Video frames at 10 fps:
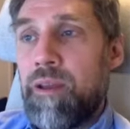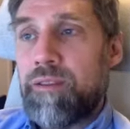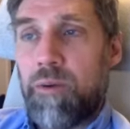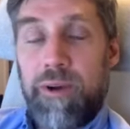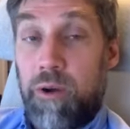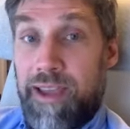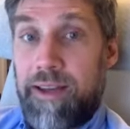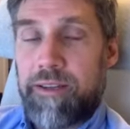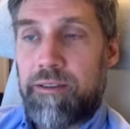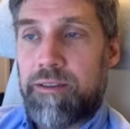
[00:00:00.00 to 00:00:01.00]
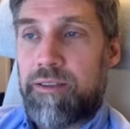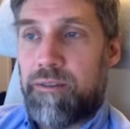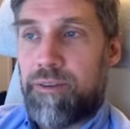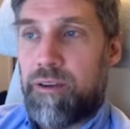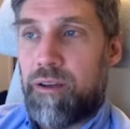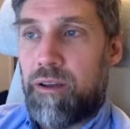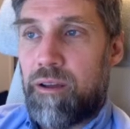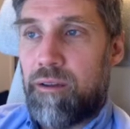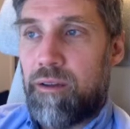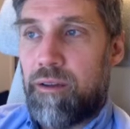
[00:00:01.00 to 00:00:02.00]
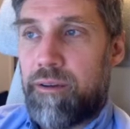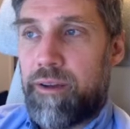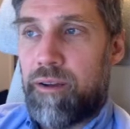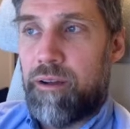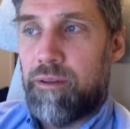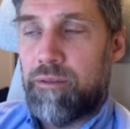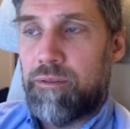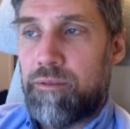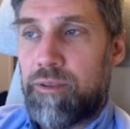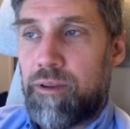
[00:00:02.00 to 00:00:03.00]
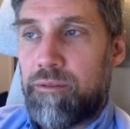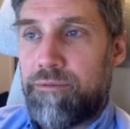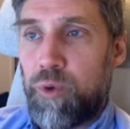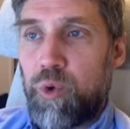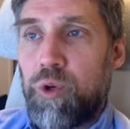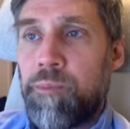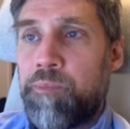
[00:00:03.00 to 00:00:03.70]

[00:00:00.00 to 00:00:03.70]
So we're not getting the stuff in our food,